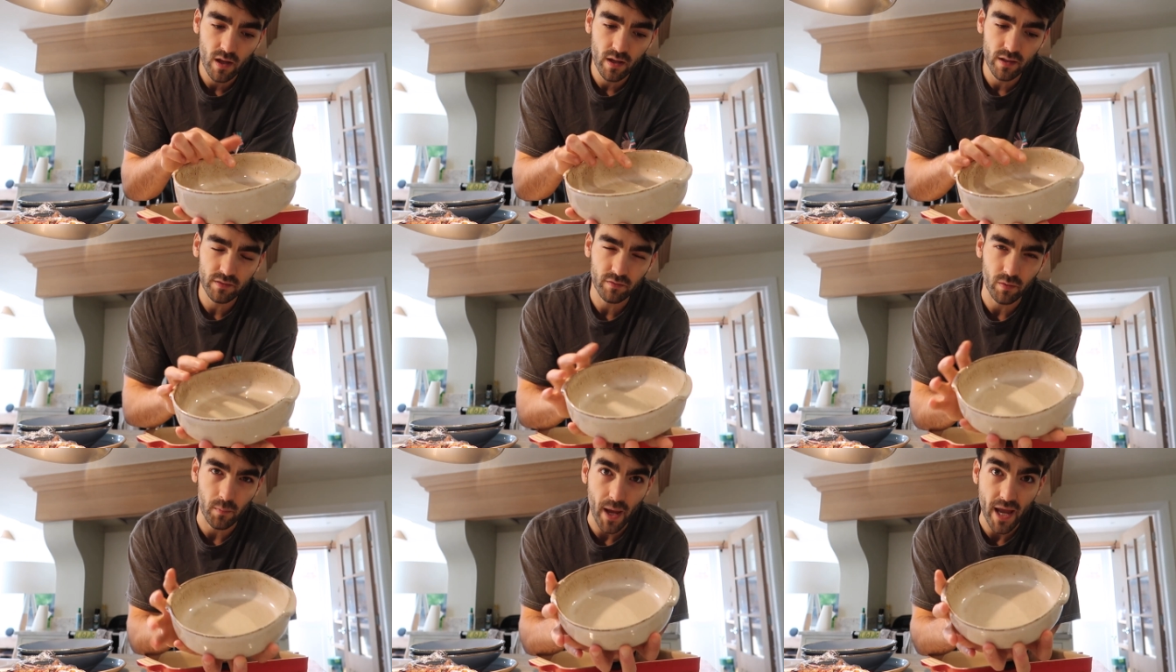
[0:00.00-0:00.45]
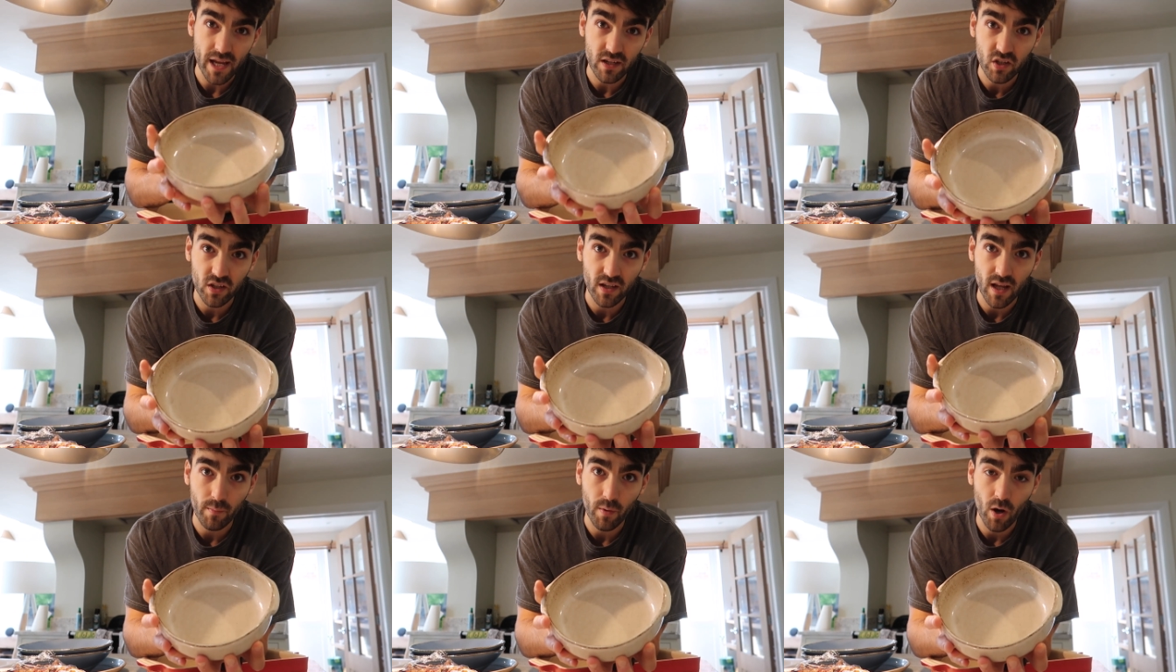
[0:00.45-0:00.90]
It's from
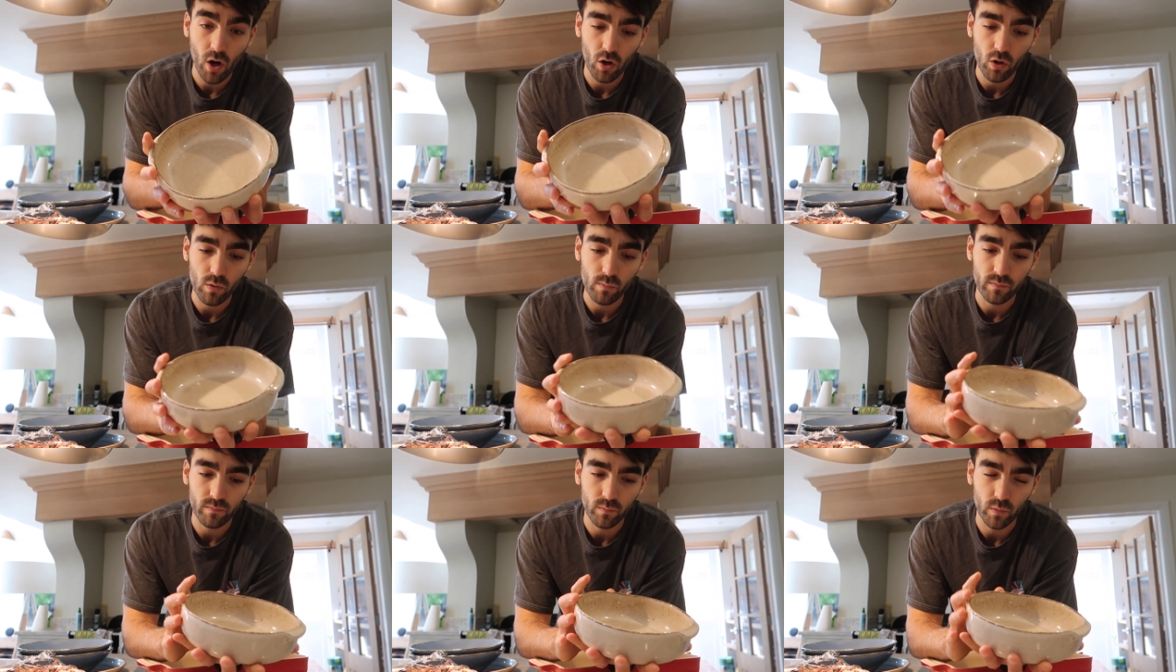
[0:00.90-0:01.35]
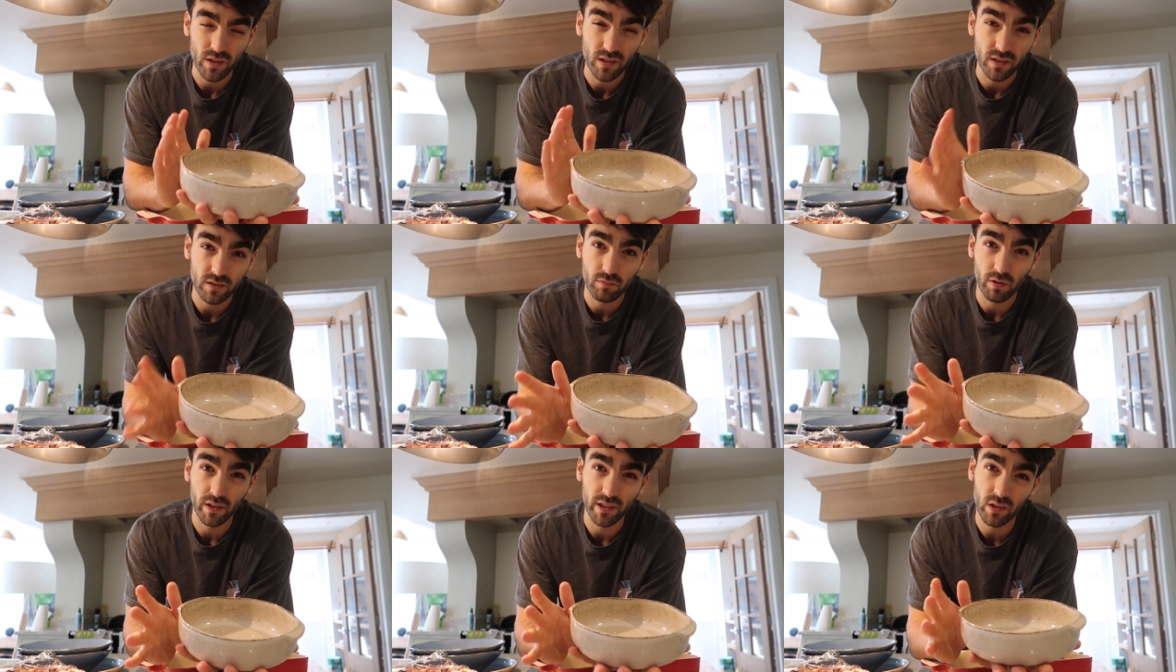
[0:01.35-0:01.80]
H&M Home, which
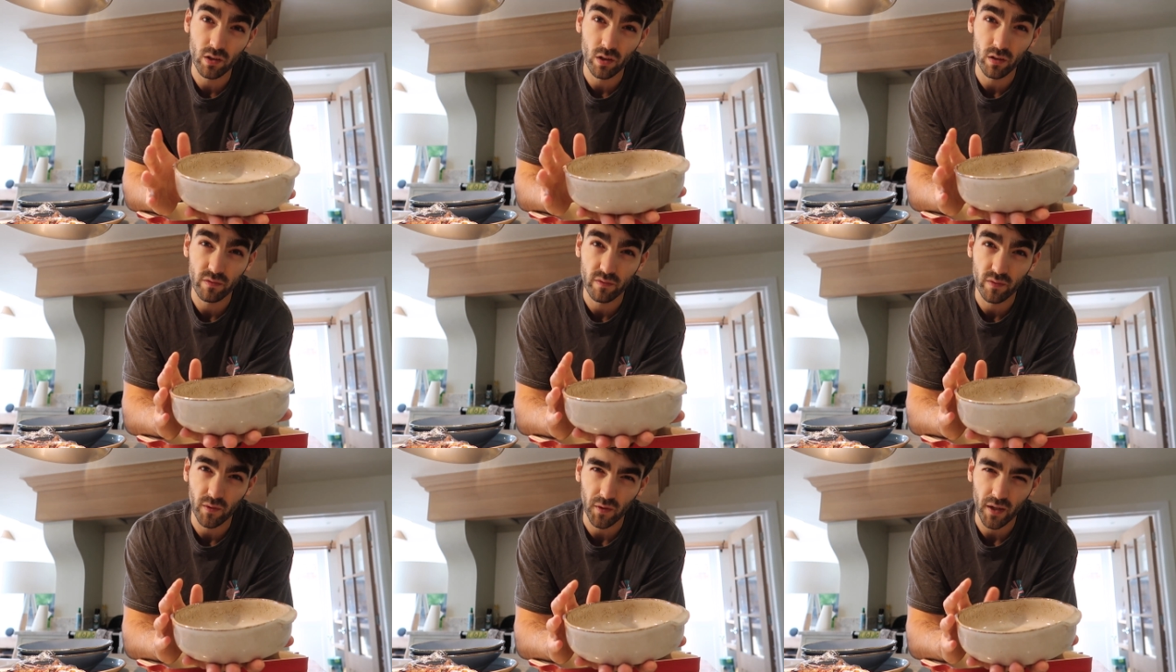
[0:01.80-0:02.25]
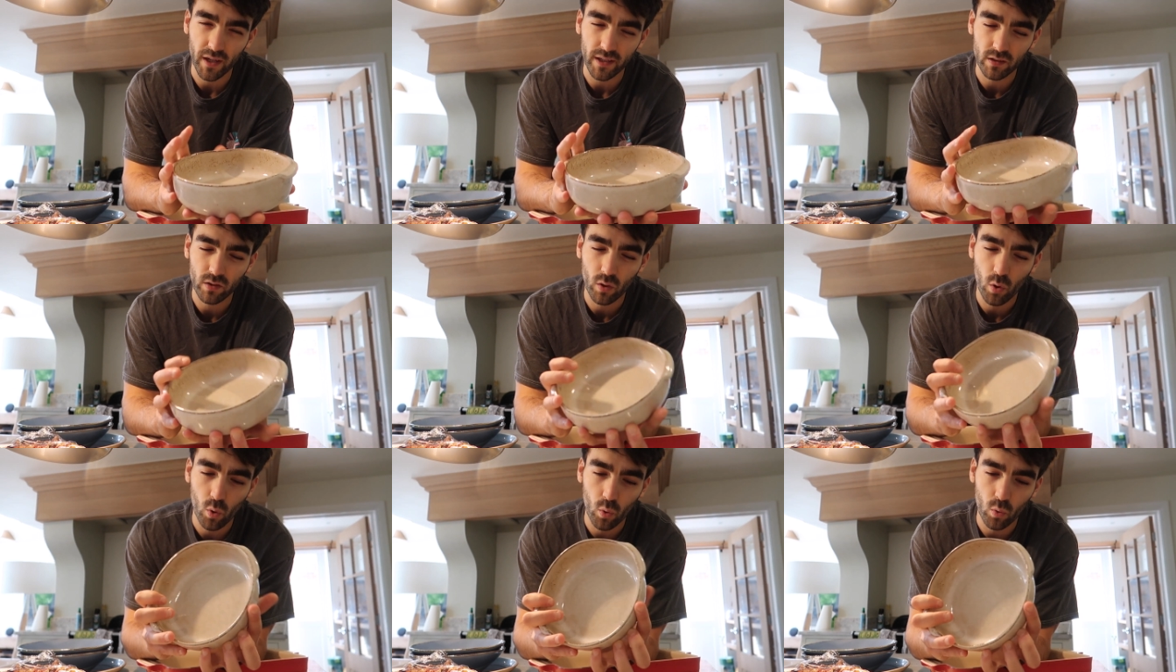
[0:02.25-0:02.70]
is really good for
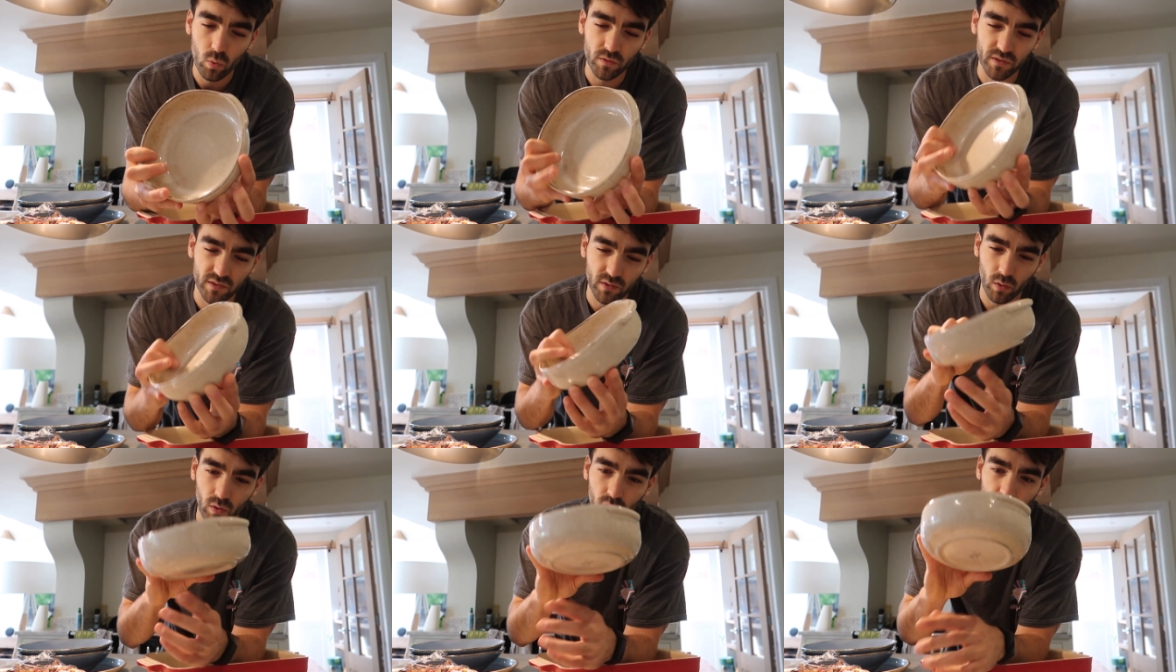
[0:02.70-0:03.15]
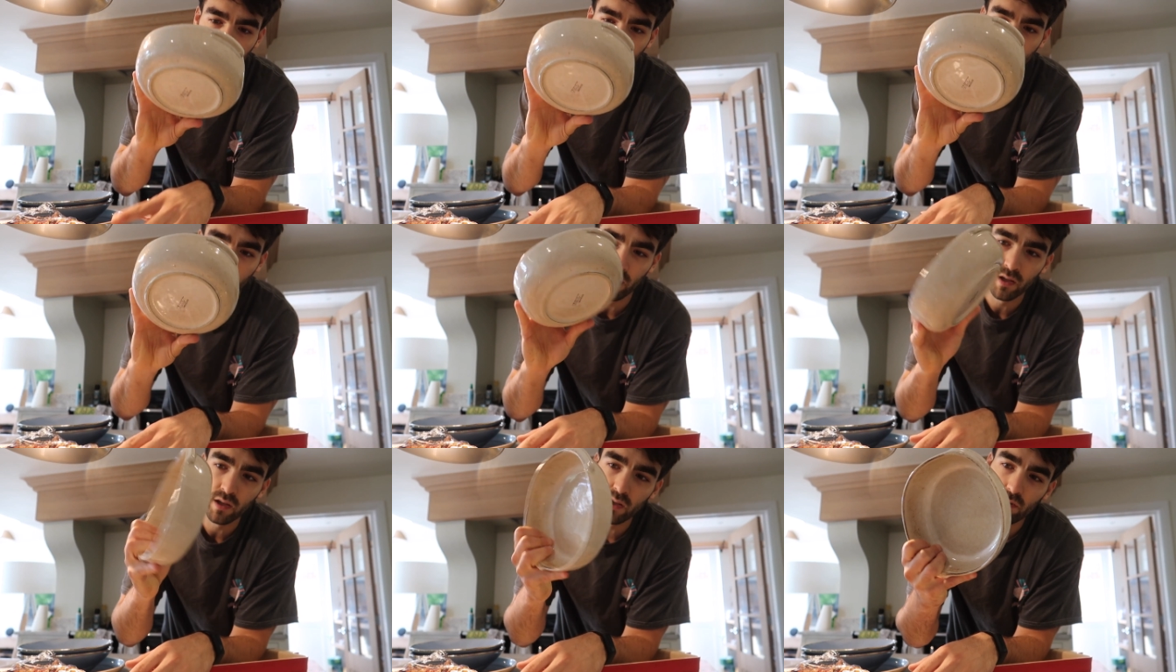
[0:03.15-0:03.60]
like cool sort of
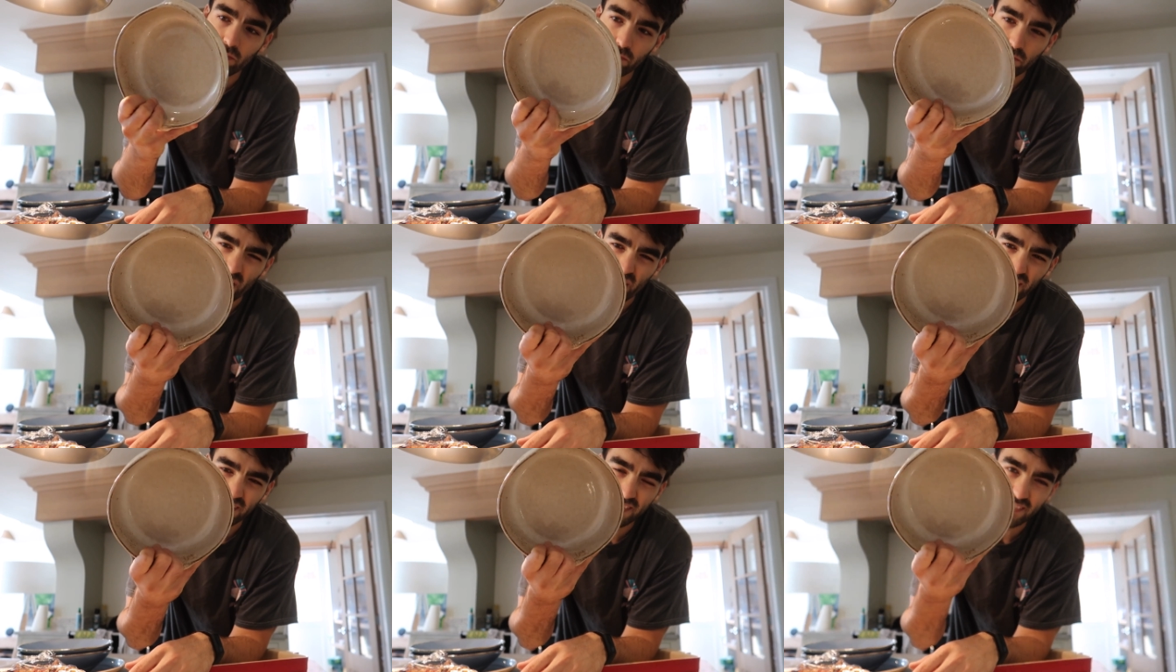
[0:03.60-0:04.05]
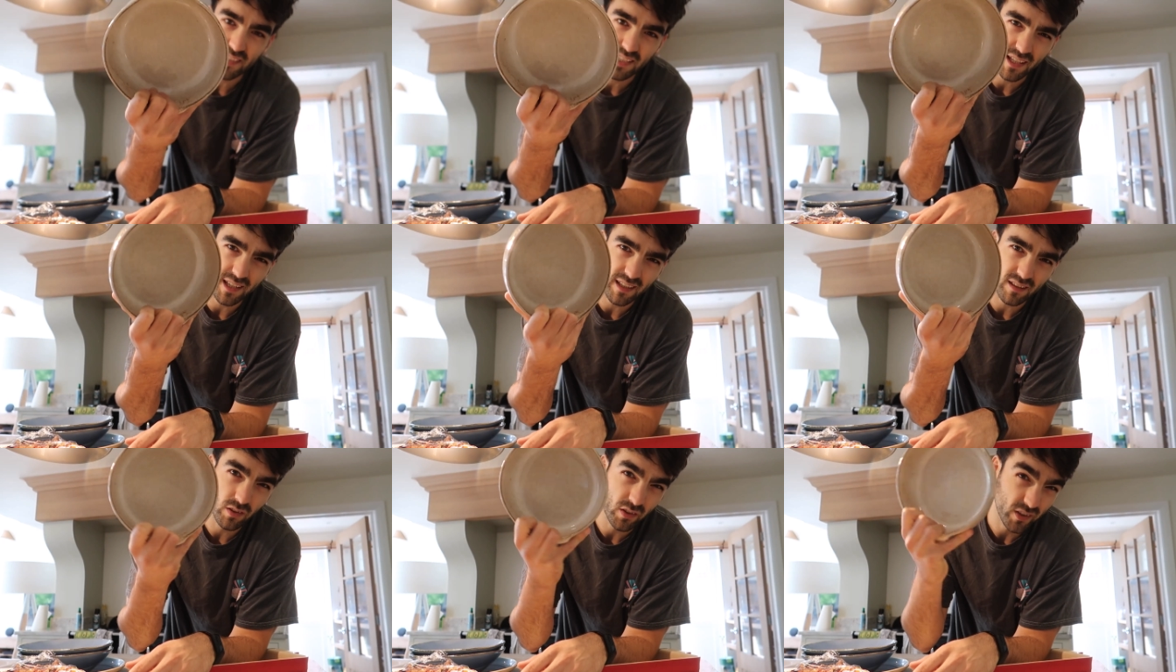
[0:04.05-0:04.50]

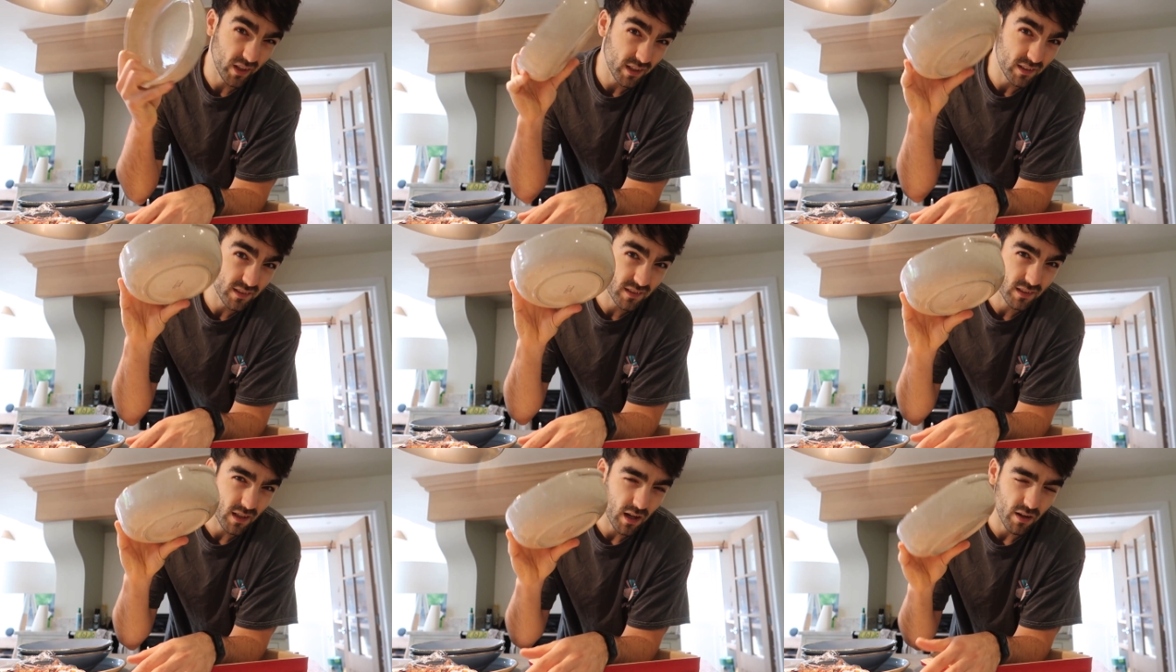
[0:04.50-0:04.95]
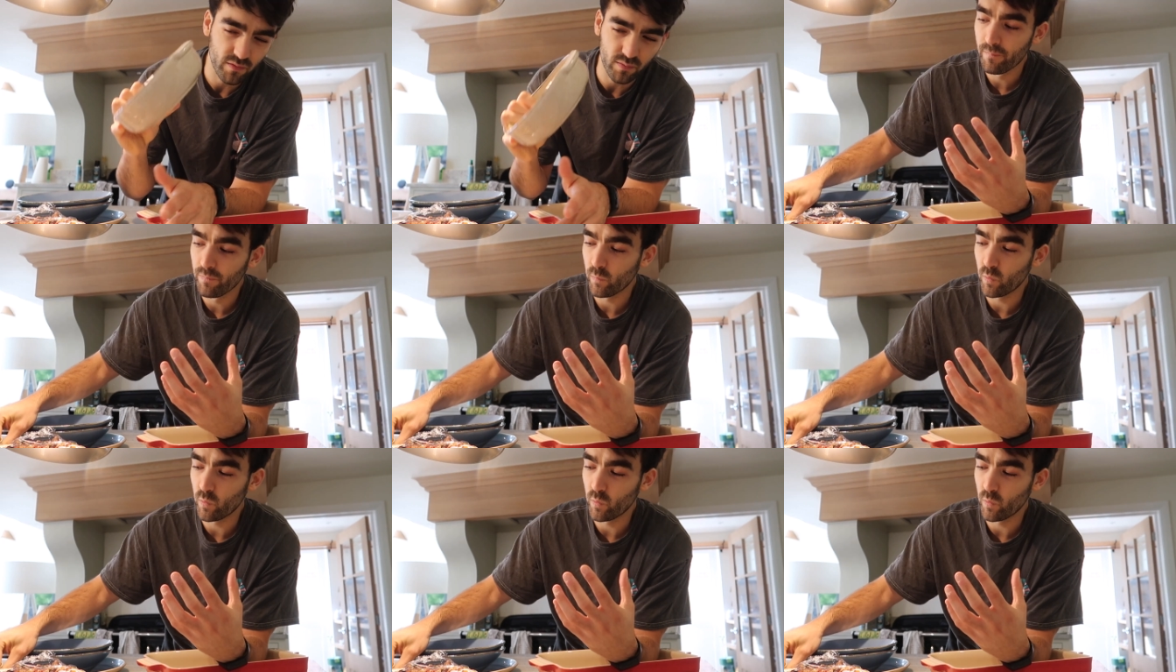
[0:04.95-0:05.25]
rustic looking stuff,